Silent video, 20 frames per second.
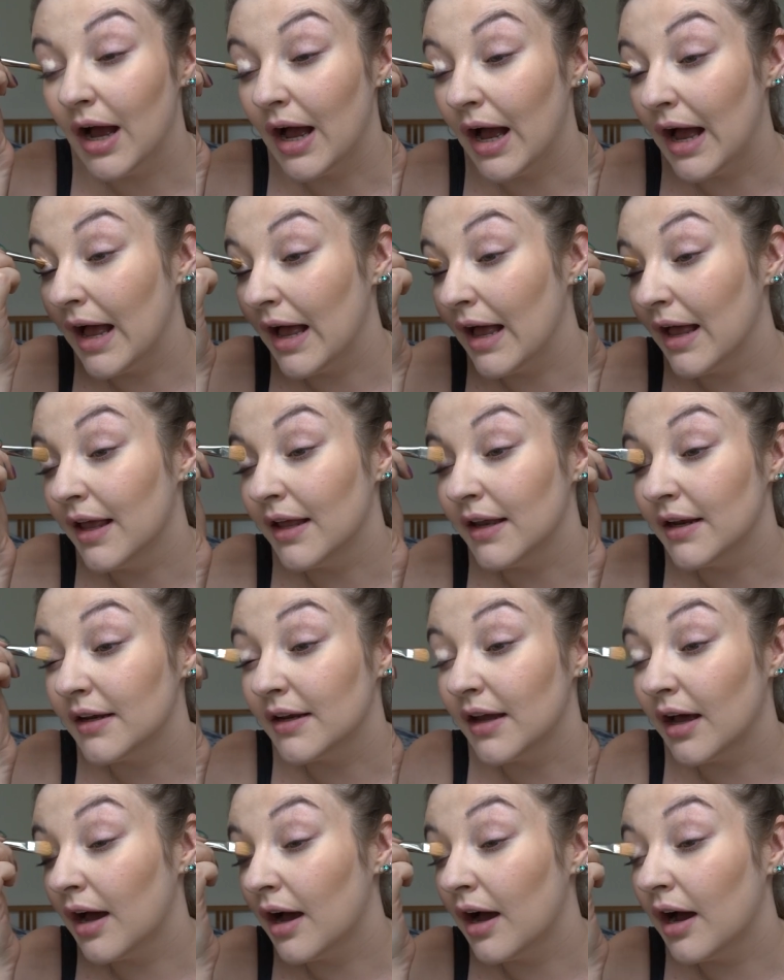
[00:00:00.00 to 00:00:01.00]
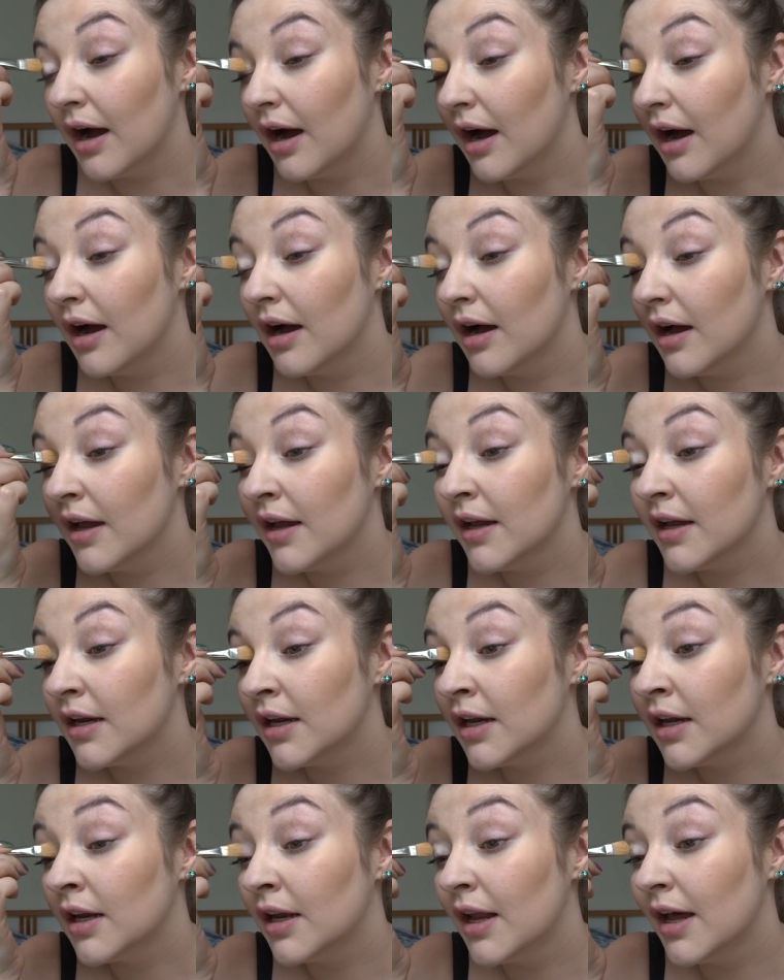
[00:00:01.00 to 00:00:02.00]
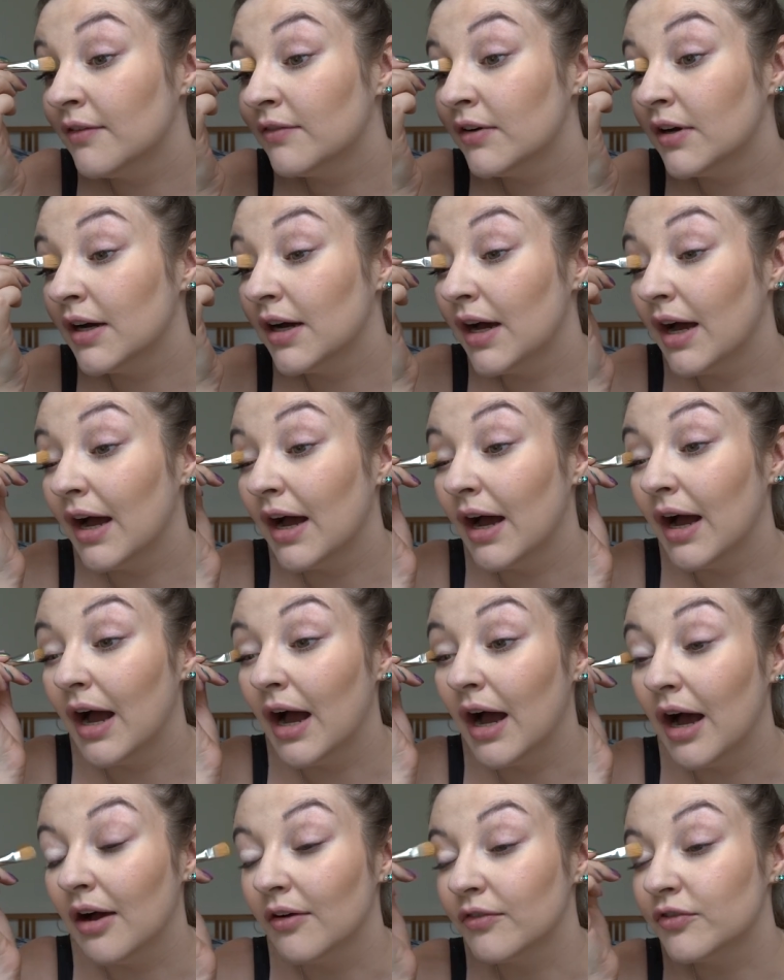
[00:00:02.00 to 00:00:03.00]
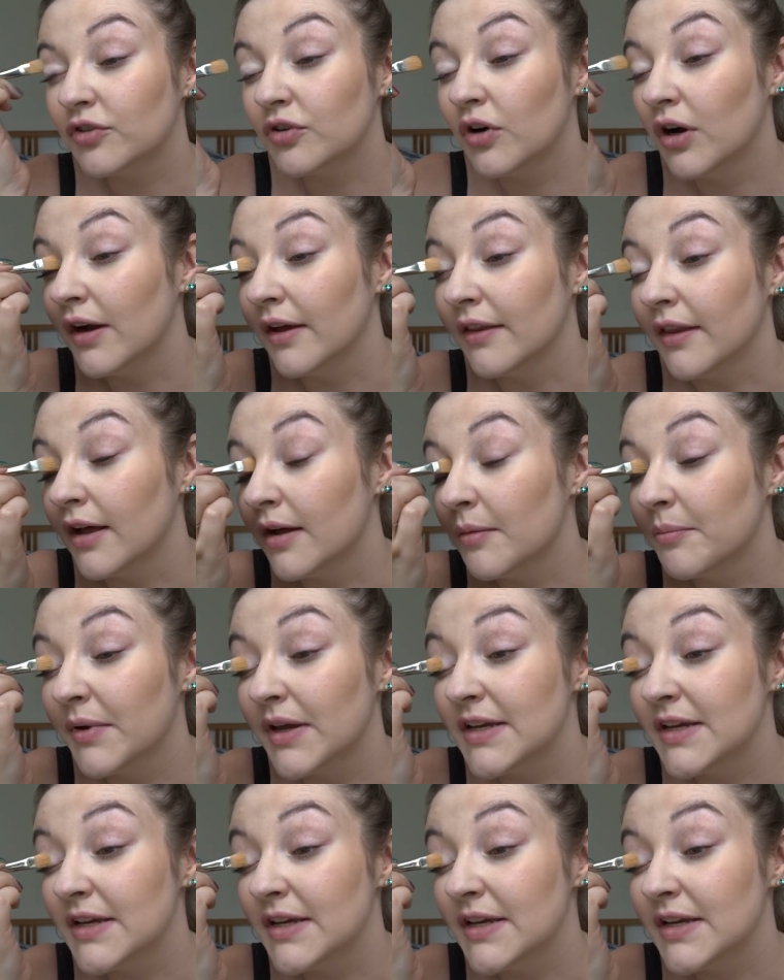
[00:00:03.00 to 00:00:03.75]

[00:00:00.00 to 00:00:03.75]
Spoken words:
and I never have tried that.